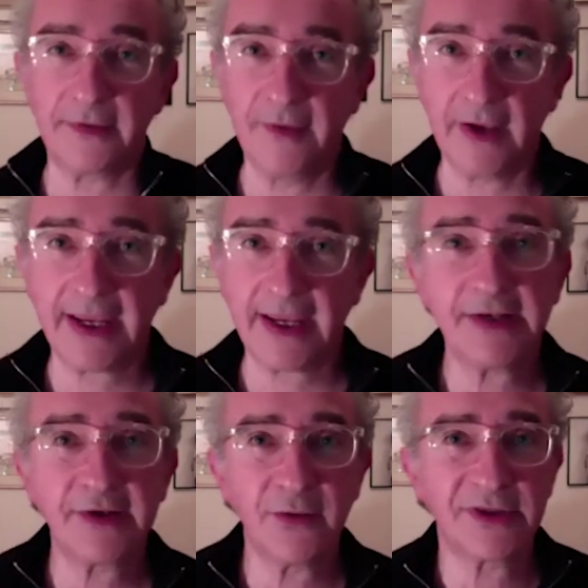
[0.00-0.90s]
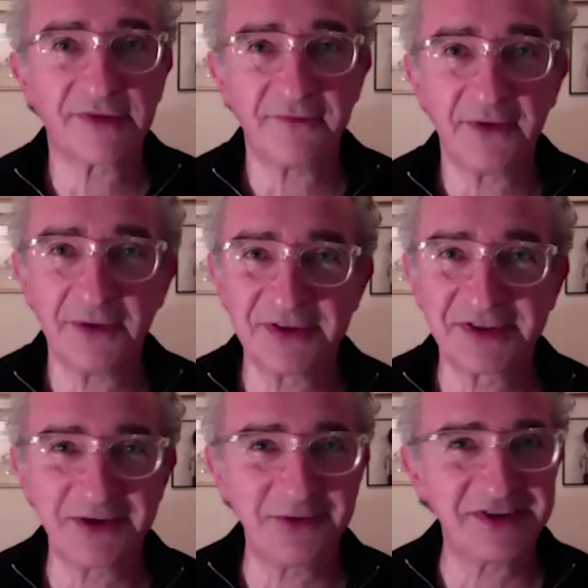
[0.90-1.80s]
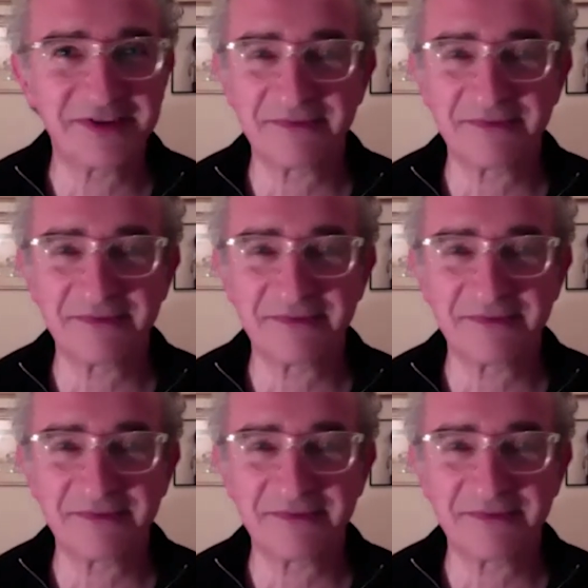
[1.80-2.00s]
the kid who was, who was who was